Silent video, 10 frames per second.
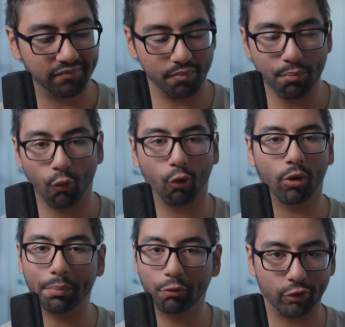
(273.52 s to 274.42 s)

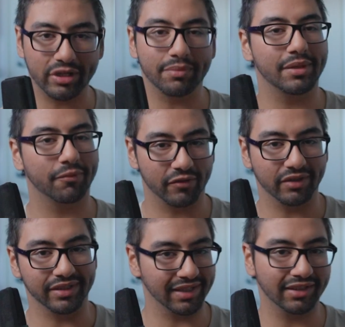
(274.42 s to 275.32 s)
more premium
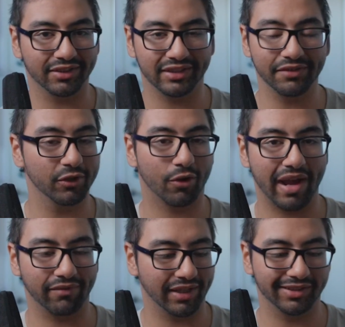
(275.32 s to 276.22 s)
feeling lenses, even though I
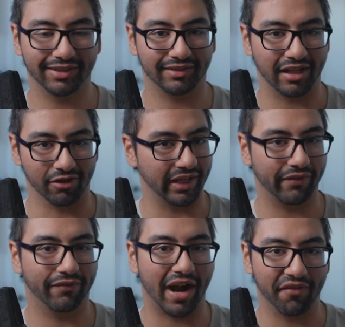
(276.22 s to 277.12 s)
have lenses that are like
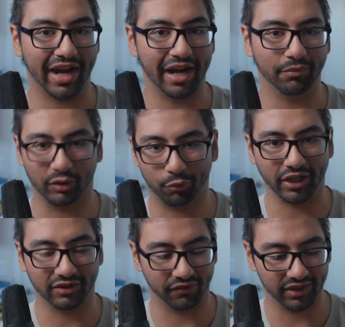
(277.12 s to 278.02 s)
5 times the
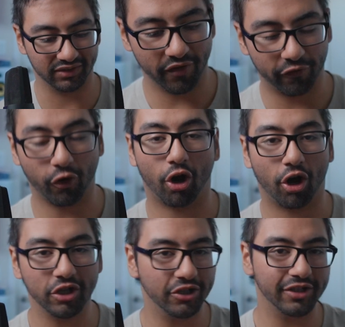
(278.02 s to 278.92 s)
price of this. For
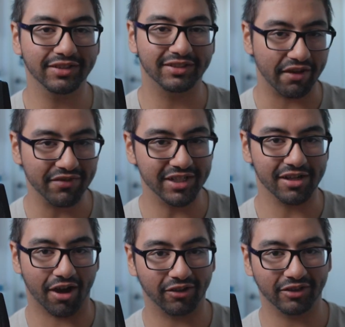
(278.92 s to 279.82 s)

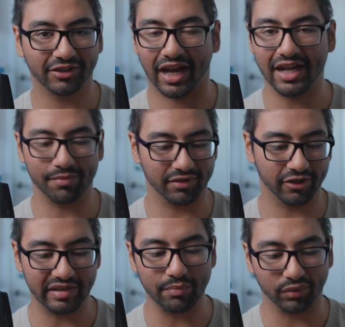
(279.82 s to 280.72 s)
$170, I am
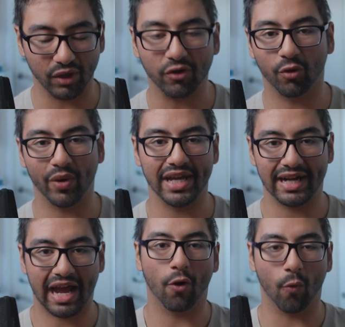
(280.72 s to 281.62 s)
literally blown away
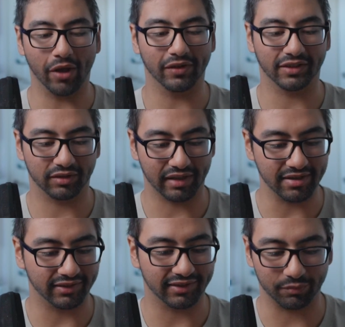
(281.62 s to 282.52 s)
at how well this
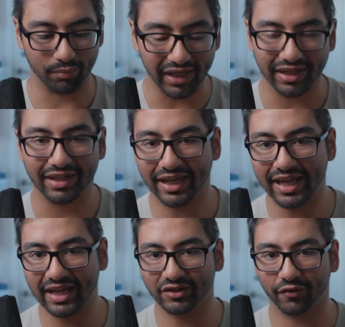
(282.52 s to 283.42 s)
lens is made.
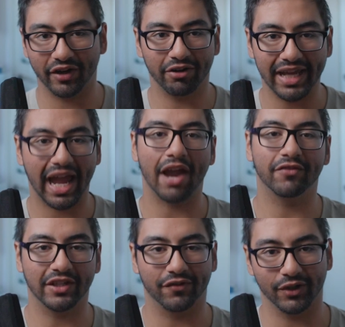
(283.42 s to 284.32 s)
It has a very
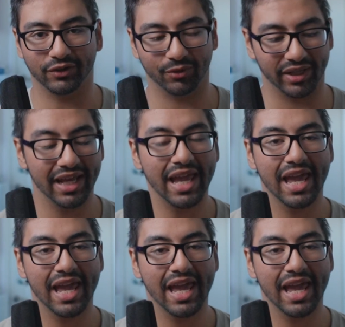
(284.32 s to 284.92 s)
hefty feel to it,